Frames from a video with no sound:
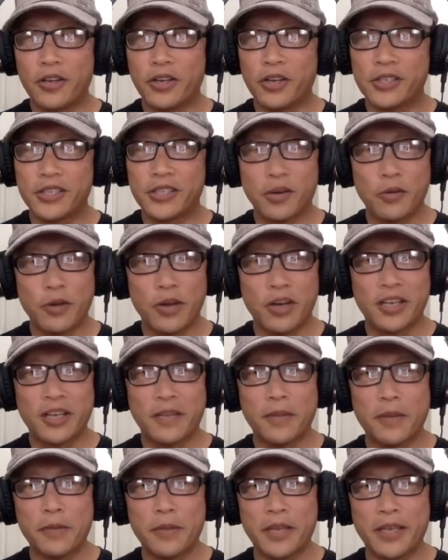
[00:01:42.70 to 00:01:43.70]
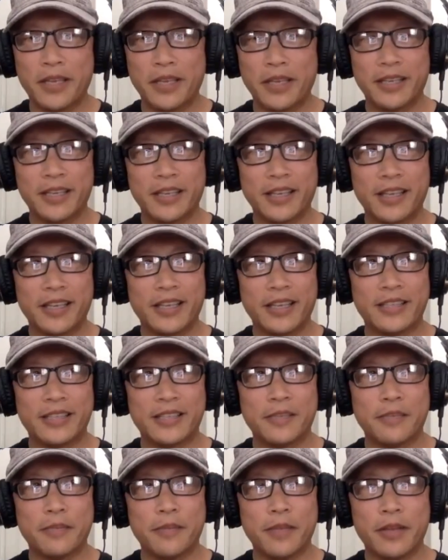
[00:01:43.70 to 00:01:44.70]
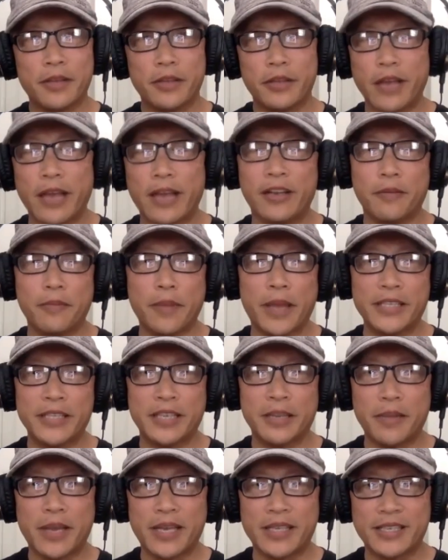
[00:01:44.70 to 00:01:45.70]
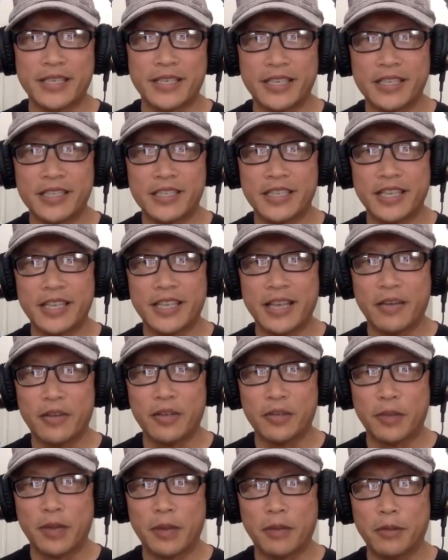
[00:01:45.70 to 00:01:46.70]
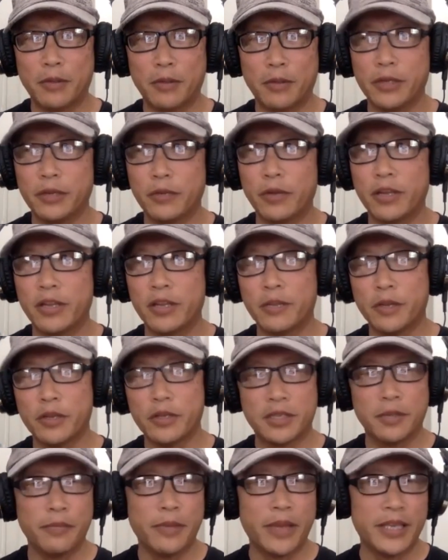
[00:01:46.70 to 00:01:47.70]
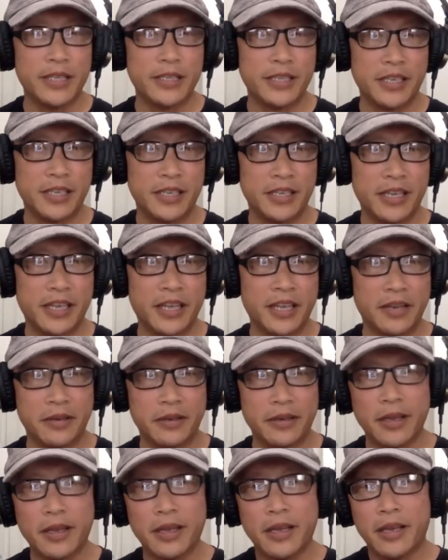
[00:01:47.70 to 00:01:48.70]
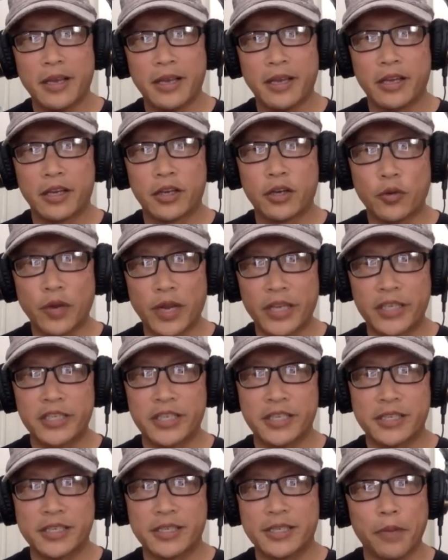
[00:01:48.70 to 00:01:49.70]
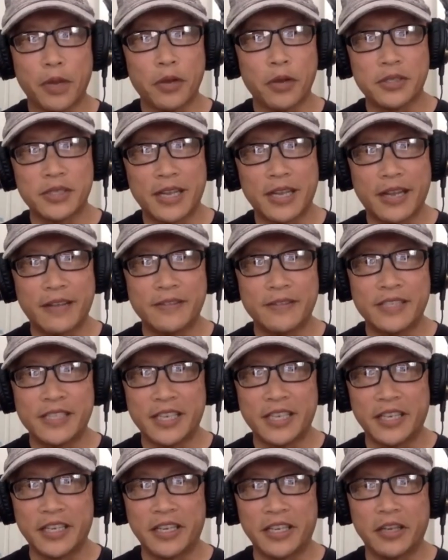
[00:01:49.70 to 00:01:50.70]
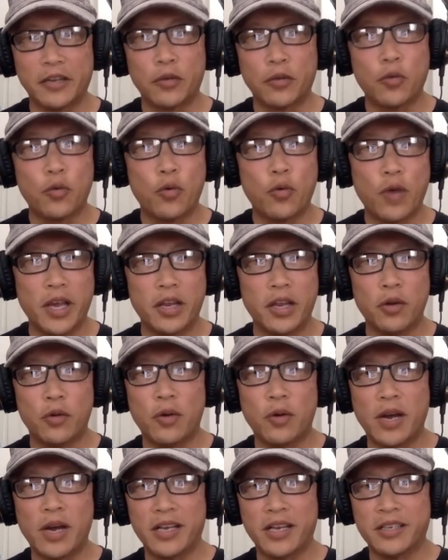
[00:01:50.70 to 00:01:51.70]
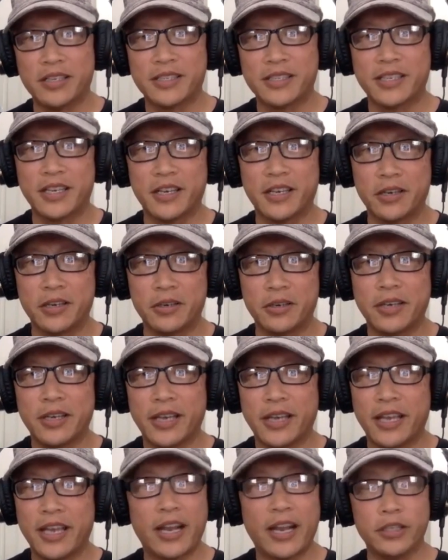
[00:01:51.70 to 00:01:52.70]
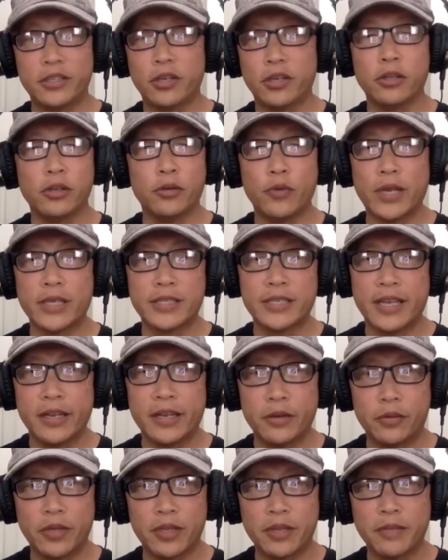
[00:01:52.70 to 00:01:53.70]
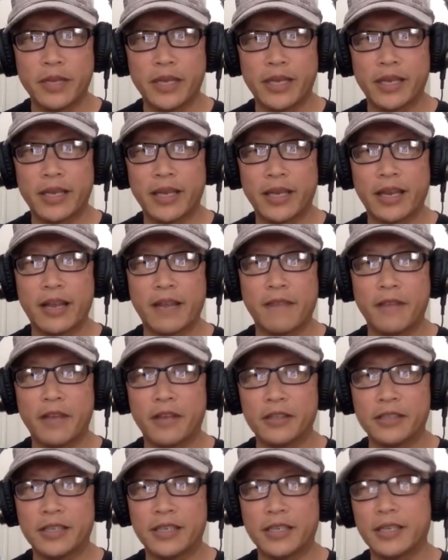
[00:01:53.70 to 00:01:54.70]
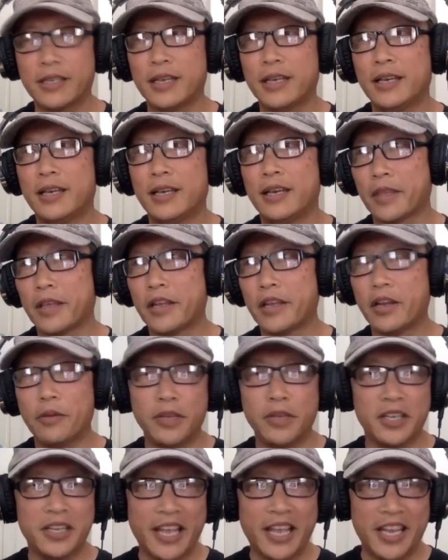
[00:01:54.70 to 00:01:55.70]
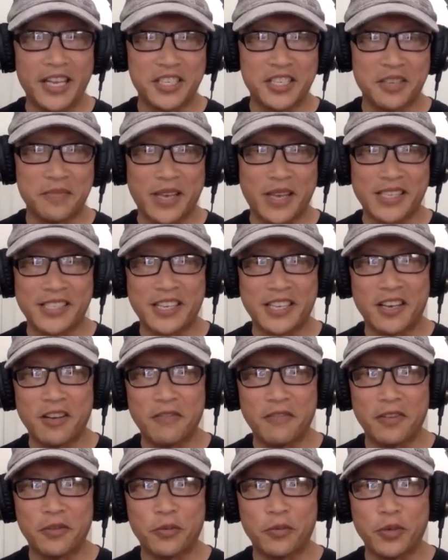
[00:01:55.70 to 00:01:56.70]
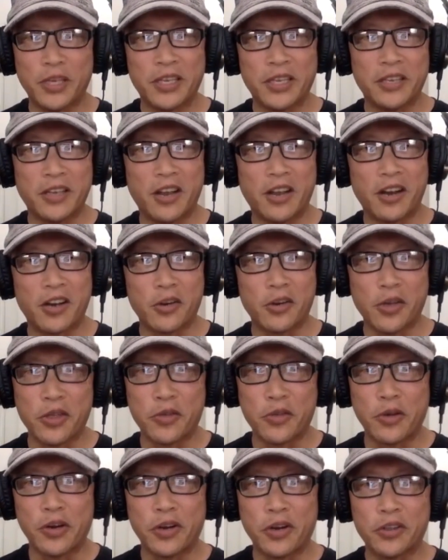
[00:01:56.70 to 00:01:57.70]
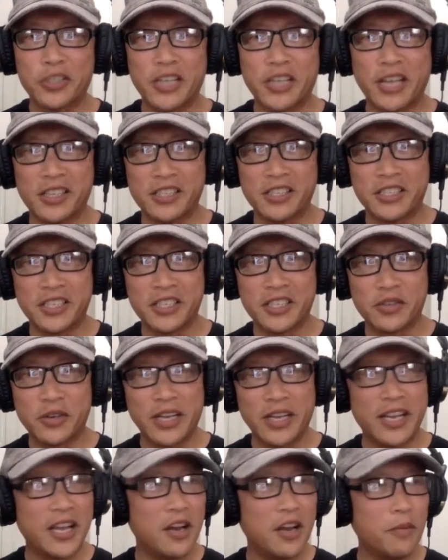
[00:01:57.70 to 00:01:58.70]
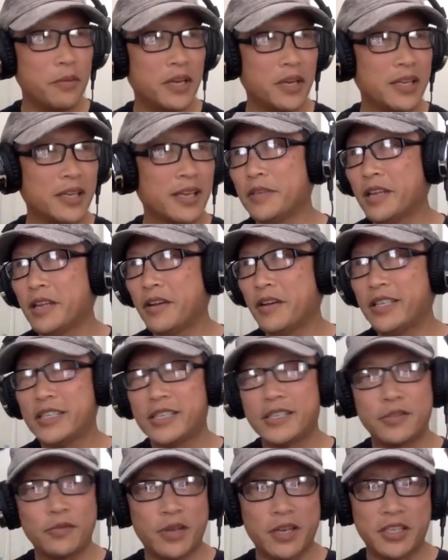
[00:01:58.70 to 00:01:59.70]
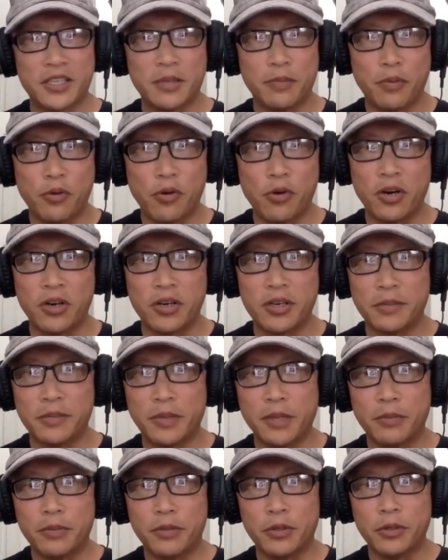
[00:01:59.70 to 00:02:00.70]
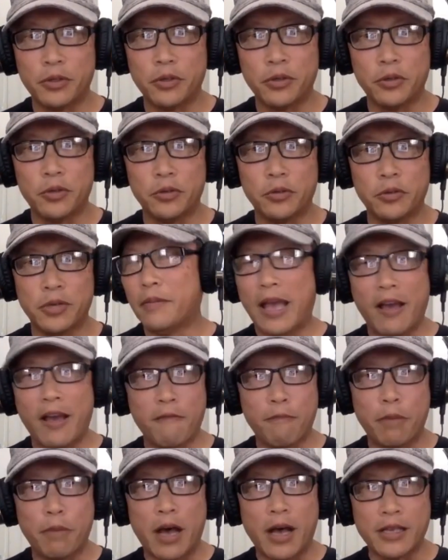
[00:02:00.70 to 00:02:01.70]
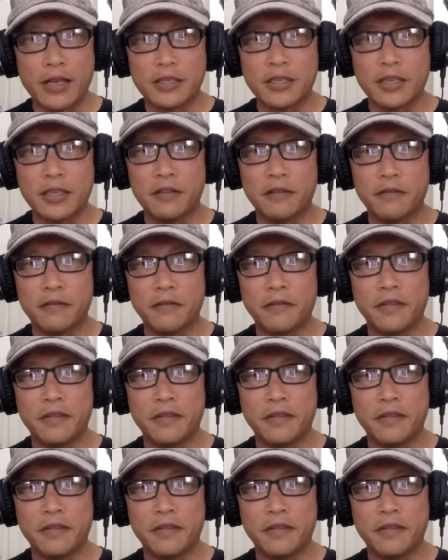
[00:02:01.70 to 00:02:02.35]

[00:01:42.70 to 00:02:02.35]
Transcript: you're so welcome i mean it's a you had an amazing message and that was probably one of the most amazing and courageous posts that I'd seen in quite a while. So, and it totally resonated with me and I felt it you know, being Asian myself, and we are going through our own challenges right now. But, you know, I just want to support people who have positive